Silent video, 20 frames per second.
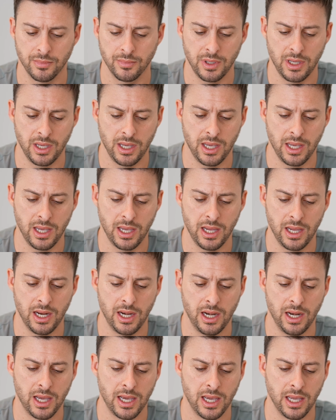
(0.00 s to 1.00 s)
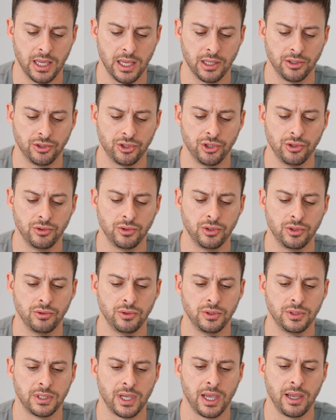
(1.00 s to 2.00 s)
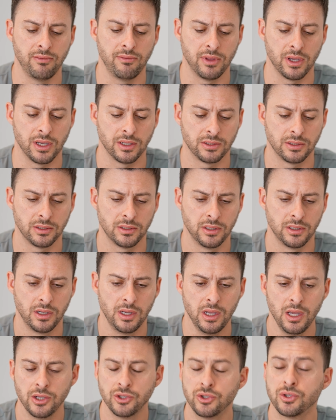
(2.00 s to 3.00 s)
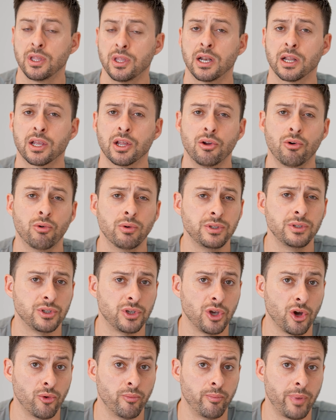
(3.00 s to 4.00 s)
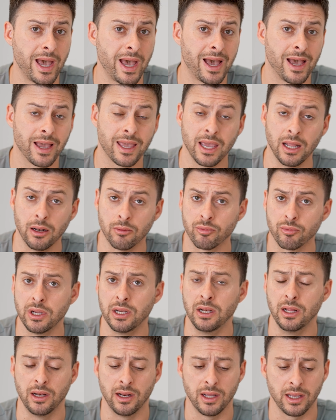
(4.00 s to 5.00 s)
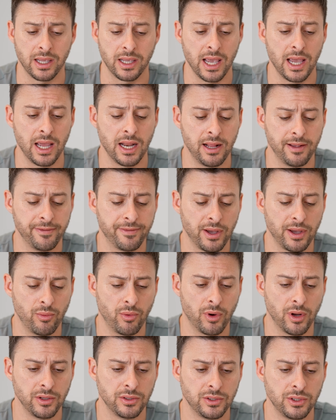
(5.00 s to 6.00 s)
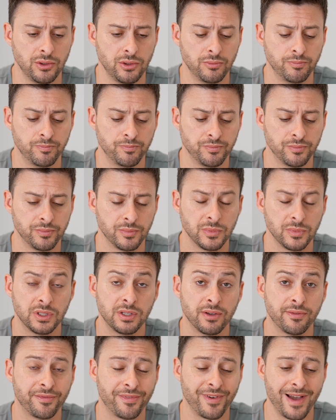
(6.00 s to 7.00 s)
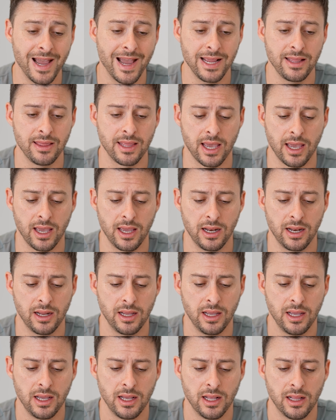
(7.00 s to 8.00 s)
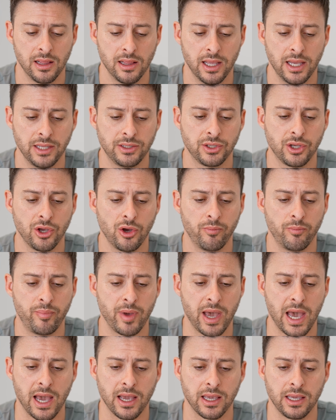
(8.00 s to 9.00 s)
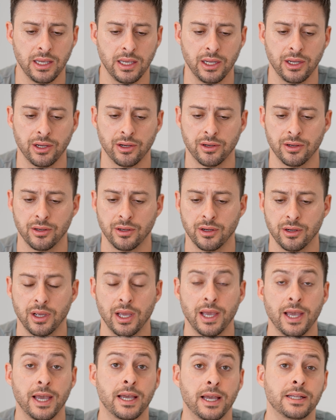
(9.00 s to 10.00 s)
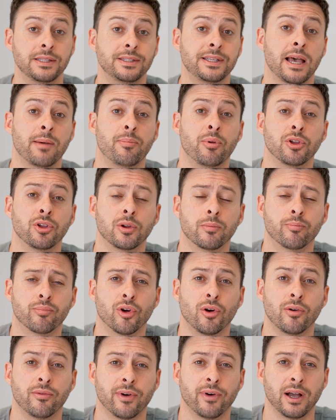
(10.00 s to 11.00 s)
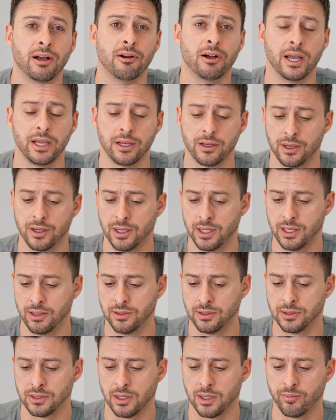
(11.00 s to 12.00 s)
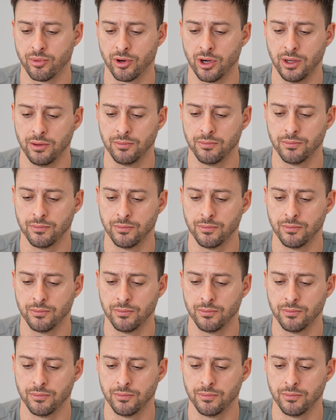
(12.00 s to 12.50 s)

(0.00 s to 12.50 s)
And I can choose to save this so that I can always go back and read it again if I wanted to. To find that, let's go back here and tap on your profile icon at the top right.